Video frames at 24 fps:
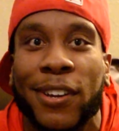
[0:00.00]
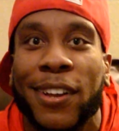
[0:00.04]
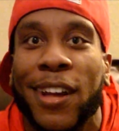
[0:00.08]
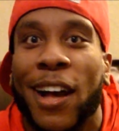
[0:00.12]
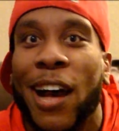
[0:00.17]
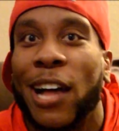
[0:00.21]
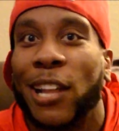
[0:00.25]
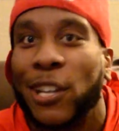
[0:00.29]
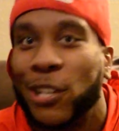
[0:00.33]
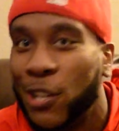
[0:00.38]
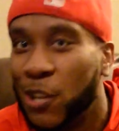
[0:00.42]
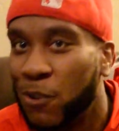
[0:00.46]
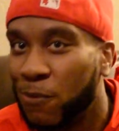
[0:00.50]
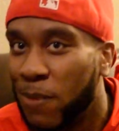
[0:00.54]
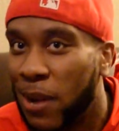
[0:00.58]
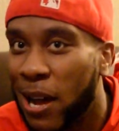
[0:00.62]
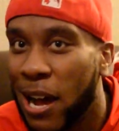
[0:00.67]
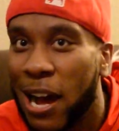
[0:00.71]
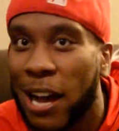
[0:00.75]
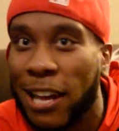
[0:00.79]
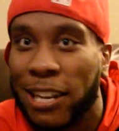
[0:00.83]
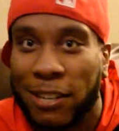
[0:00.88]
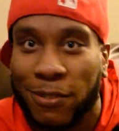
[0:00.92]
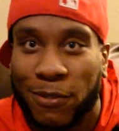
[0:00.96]
I love my
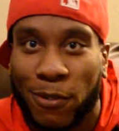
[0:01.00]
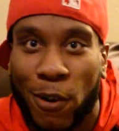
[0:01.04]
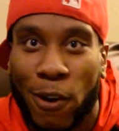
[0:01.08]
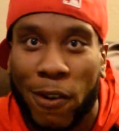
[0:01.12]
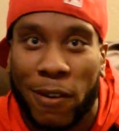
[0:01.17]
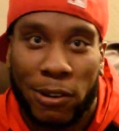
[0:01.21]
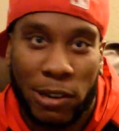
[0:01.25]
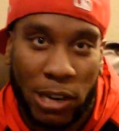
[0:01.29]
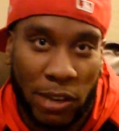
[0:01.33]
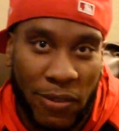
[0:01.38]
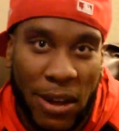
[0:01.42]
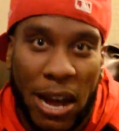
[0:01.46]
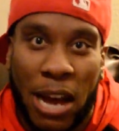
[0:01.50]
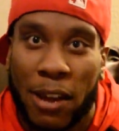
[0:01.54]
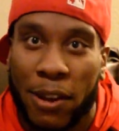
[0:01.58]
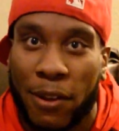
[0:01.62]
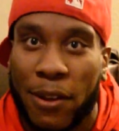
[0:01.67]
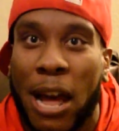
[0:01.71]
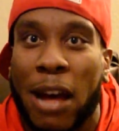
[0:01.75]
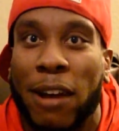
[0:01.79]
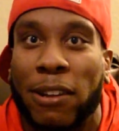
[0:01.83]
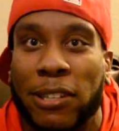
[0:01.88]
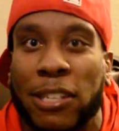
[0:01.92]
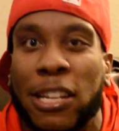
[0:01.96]
olive oil.
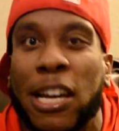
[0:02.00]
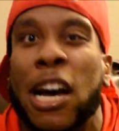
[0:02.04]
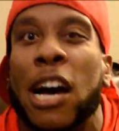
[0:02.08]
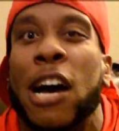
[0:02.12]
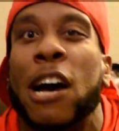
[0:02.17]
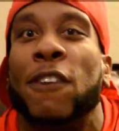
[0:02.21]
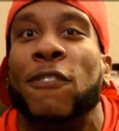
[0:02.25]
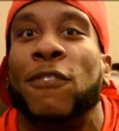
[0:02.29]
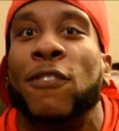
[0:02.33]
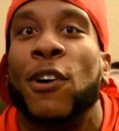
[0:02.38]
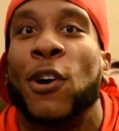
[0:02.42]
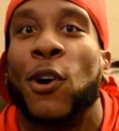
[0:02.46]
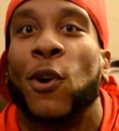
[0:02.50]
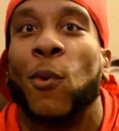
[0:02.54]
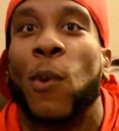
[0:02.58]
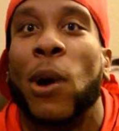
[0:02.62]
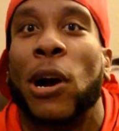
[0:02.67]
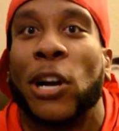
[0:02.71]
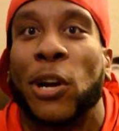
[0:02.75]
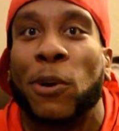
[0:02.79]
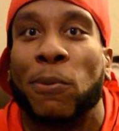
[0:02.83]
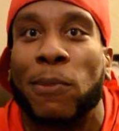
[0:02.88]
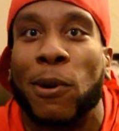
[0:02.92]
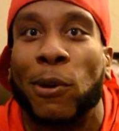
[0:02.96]
I love
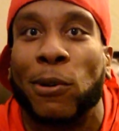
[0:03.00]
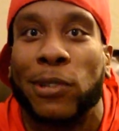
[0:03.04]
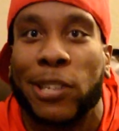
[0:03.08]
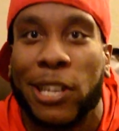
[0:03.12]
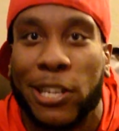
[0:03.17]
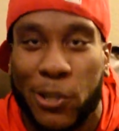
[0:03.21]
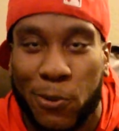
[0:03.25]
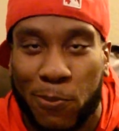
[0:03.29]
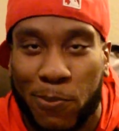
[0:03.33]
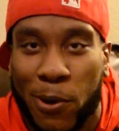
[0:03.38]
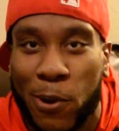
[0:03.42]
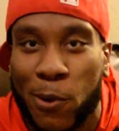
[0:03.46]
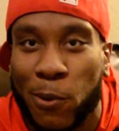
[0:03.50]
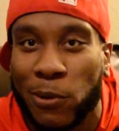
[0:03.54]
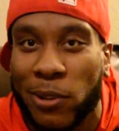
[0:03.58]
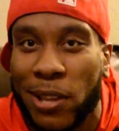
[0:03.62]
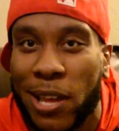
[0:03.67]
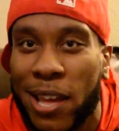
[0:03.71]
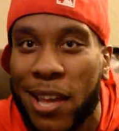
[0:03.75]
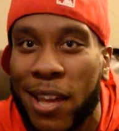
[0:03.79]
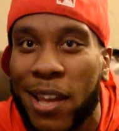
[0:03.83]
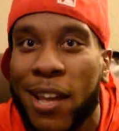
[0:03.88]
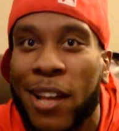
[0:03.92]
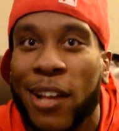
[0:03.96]
guacamole and
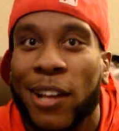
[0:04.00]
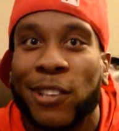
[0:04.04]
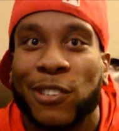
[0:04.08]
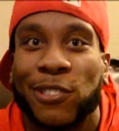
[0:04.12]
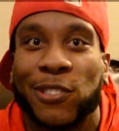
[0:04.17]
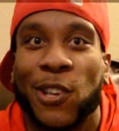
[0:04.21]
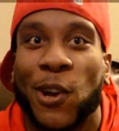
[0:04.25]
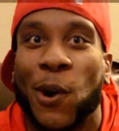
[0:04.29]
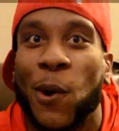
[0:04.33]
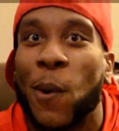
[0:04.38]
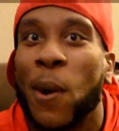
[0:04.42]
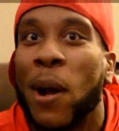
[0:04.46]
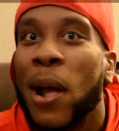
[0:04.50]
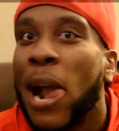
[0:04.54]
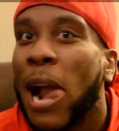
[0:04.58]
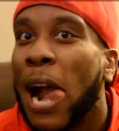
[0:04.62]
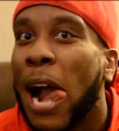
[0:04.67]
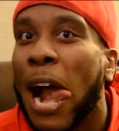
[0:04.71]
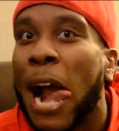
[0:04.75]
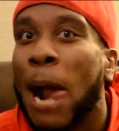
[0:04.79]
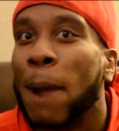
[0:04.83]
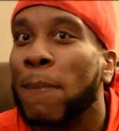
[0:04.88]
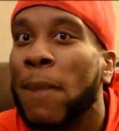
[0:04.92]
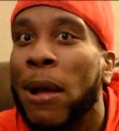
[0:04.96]
chipotle. So
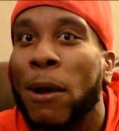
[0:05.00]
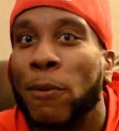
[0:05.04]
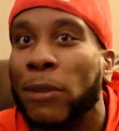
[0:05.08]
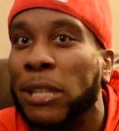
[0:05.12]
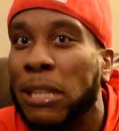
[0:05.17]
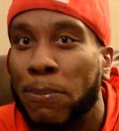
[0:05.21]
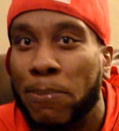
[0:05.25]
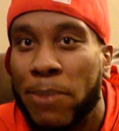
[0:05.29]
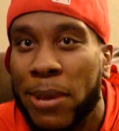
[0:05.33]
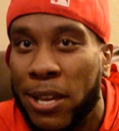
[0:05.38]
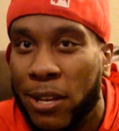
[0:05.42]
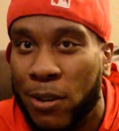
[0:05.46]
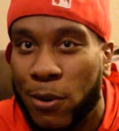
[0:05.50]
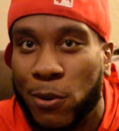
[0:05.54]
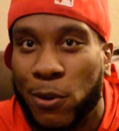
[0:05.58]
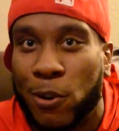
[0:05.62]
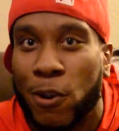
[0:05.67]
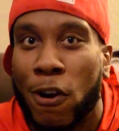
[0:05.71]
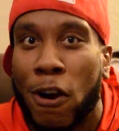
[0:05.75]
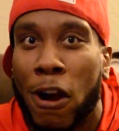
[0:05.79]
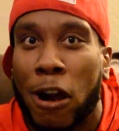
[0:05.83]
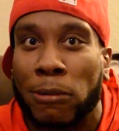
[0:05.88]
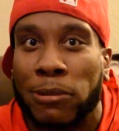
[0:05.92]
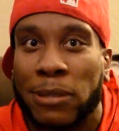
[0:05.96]
I'm not really big on
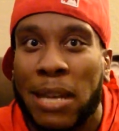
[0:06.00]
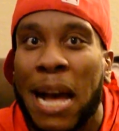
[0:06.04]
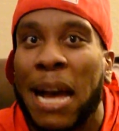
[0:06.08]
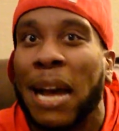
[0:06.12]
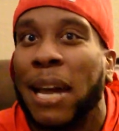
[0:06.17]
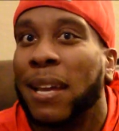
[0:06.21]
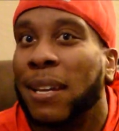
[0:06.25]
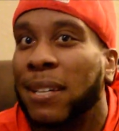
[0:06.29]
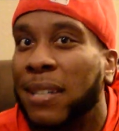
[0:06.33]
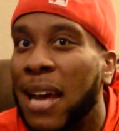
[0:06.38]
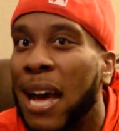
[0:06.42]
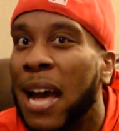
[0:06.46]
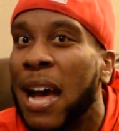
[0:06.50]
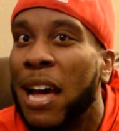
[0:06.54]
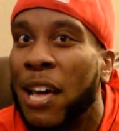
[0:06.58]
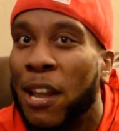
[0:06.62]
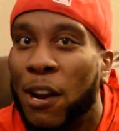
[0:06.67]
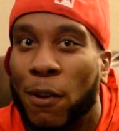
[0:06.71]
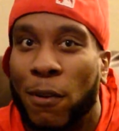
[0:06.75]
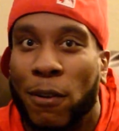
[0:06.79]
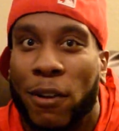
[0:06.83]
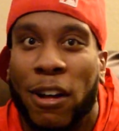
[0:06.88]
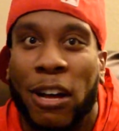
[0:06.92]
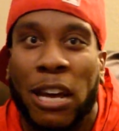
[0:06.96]
carbs. I can diet
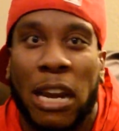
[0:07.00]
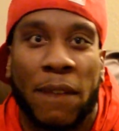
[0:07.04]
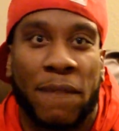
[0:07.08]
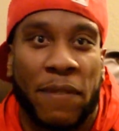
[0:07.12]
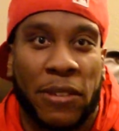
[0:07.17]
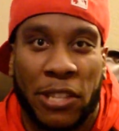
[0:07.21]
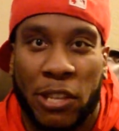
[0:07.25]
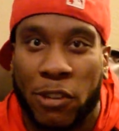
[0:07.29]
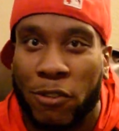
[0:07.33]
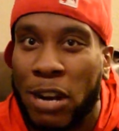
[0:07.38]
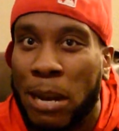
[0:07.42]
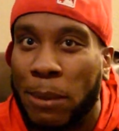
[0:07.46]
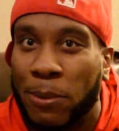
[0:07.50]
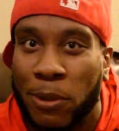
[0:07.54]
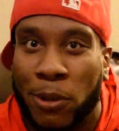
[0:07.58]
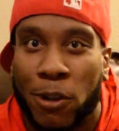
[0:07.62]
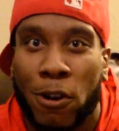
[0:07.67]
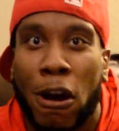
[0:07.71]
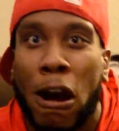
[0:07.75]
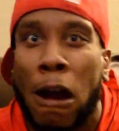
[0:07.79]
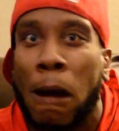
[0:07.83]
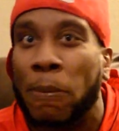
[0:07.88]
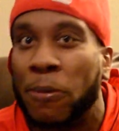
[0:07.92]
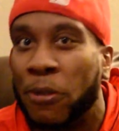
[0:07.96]
on 150 grams of
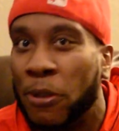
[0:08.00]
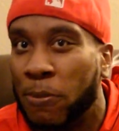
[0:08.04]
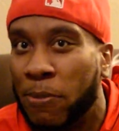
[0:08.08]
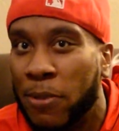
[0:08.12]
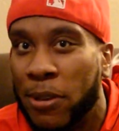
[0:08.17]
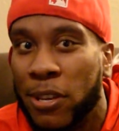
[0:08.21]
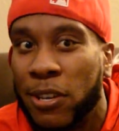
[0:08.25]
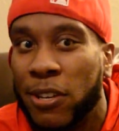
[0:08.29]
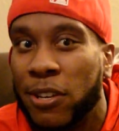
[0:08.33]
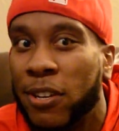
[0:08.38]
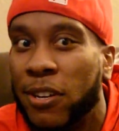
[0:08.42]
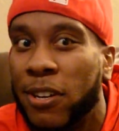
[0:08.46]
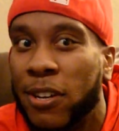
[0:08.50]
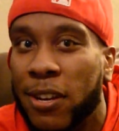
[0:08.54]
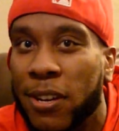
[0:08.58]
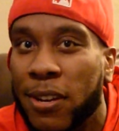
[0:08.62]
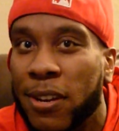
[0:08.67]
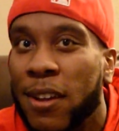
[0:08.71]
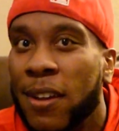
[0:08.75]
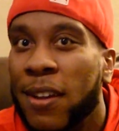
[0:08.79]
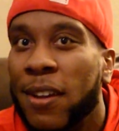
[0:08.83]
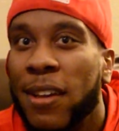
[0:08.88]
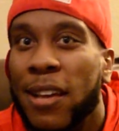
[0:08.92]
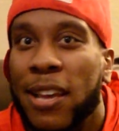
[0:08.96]
carbs and be good
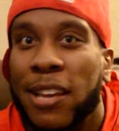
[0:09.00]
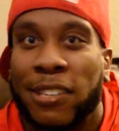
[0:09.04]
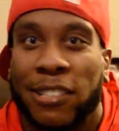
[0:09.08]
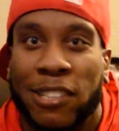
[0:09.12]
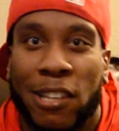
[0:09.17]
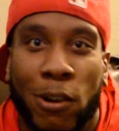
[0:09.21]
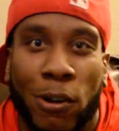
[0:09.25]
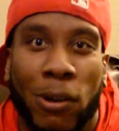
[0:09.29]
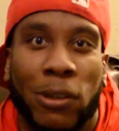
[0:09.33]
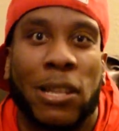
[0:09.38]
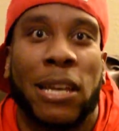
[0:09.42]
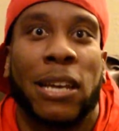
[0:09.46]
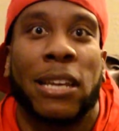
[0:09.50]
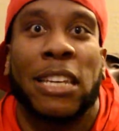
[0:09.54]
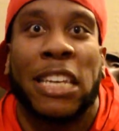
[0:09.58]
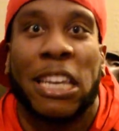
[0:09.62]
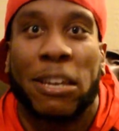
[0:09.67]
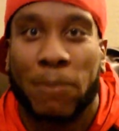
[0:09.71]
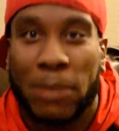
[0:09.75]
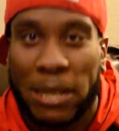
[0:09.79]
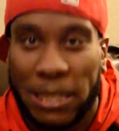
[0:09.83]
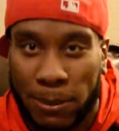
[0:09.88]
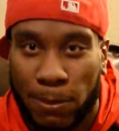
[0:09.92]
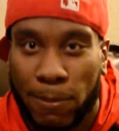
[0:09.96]
as long as I can
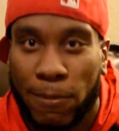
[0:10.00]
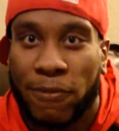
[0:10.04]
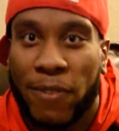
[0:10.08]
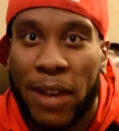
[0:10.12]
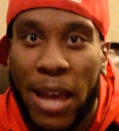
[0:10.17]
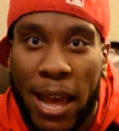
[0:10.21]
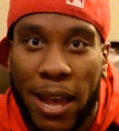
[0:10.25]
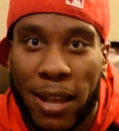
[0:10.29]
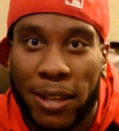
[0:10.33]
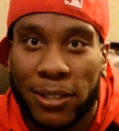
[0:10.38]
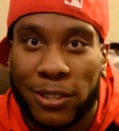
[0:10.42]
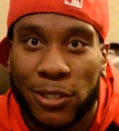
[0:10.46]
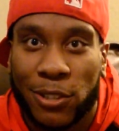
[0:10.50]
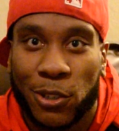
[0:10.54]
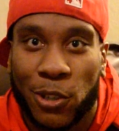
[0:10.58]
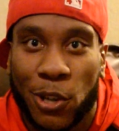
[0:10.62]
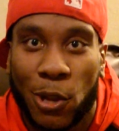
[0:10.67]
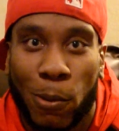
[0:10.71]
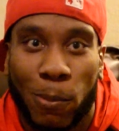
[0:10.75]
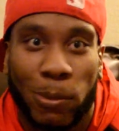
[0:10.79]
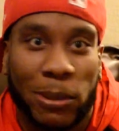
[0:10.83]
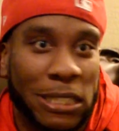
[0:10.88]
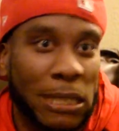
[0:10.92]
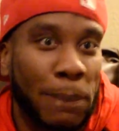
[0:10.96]
get me some fats. You
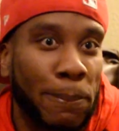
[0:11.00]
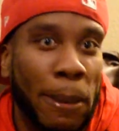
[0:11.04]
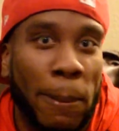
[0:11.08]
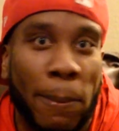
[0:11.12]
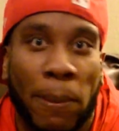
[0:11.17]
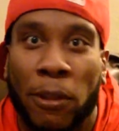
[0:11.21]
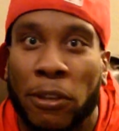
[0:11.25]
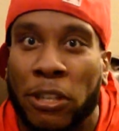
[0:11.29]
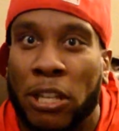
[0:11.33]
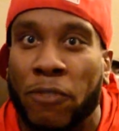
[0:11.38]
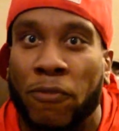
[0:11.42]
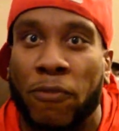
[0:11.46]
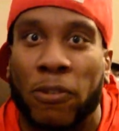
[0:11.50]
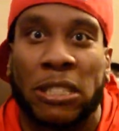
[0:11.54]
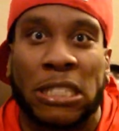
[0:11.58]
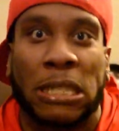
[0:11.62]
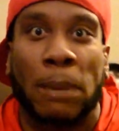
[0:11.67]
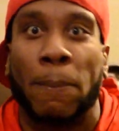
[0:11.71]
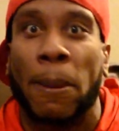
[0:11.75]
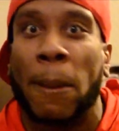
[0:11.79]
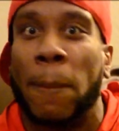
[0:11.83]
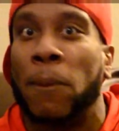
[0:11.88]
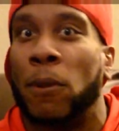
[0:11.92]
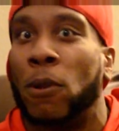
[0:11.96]
know, but some people are different.
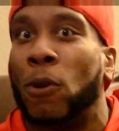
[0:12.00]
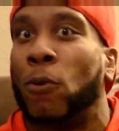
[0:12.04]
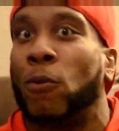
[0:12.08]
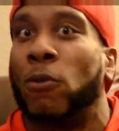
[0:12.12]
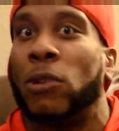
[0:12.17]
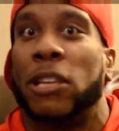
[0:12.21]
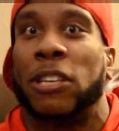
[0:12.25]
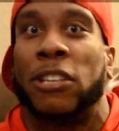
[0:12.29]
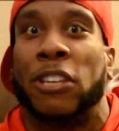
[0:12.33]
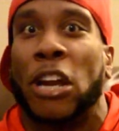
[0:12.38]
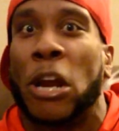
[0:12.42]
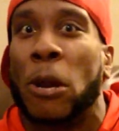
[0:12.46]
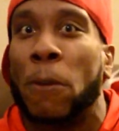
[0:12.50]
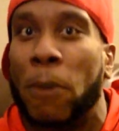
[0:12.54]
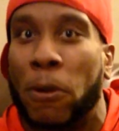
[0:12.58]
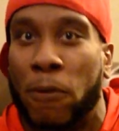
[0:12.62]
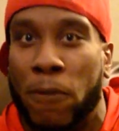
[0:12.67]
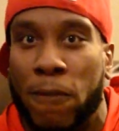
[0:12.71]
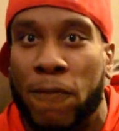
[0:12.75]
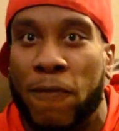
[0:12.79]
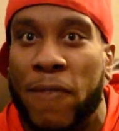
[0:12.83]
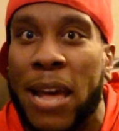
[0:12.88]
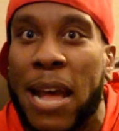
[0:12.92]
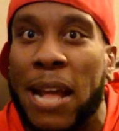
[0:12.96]
Some people don't really care much
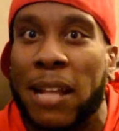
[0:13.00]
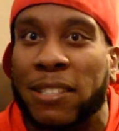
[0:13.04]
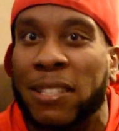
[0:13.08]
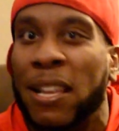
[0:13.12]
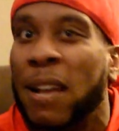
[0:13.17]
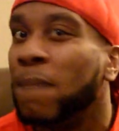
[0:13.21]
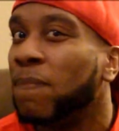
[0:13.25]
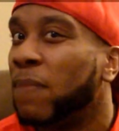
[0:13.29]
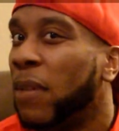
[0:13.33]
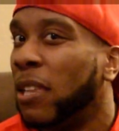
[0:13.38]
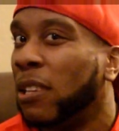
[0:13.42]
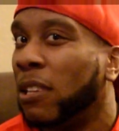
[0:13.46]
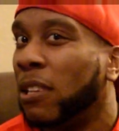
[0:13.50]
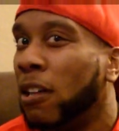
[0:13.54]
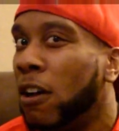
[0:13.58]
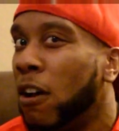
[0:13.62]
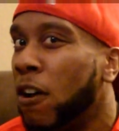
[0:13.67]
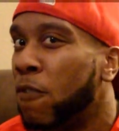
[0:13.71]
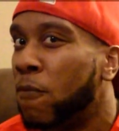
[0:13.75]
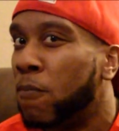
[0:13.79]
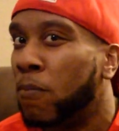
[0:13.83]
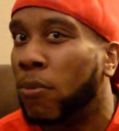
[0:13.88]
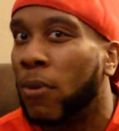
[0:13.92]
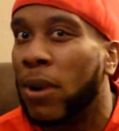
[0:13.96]
for fats. They
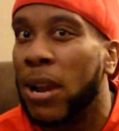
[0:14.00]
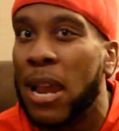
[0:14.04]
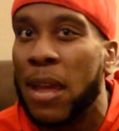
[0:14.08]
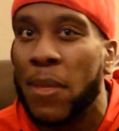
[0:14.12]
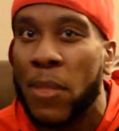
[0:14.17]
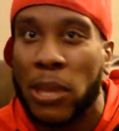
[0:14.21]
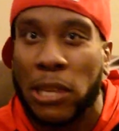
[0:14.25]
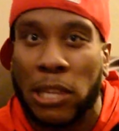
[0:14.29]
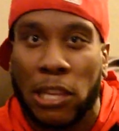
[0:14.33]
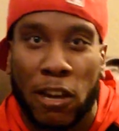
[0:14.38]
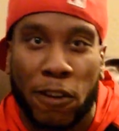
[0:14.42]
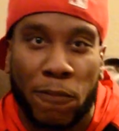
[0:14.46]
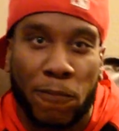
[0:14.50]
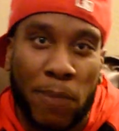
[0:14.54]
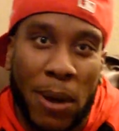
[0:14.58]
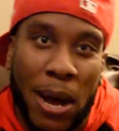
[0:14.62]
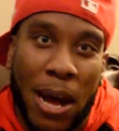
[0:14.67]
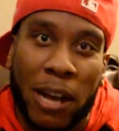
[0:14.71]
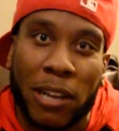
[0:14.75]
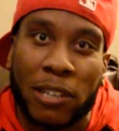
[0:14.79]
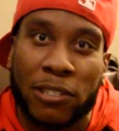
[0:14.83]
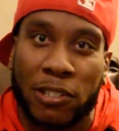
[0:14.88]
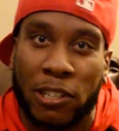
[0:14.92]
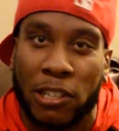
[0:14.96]
love bread. They love
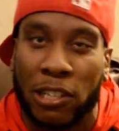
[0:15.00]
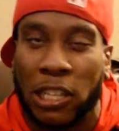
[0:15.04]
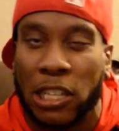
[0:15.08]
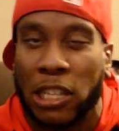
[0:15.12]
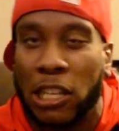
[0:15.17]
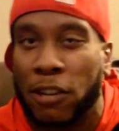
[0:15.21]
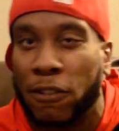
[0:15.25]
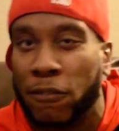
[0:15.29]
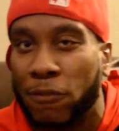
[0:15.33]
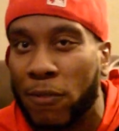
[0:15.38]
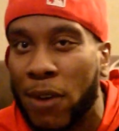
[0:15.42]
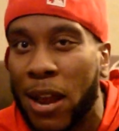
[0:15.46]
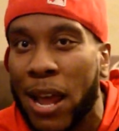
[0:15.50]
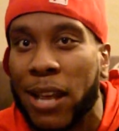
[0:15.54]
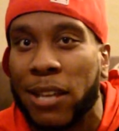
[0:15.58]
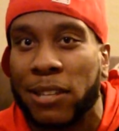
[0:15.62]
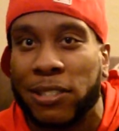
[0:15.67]
pasta. They love rice.